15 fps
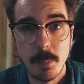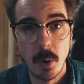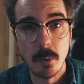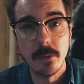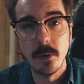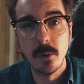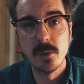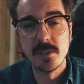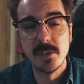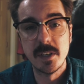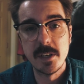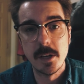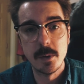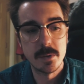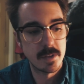Both of those
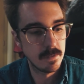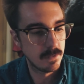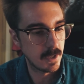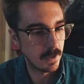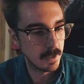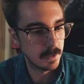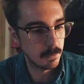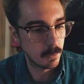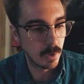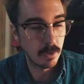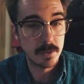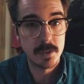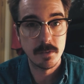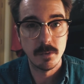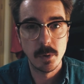videos have done
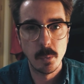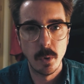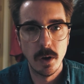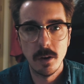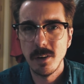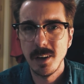relatively well.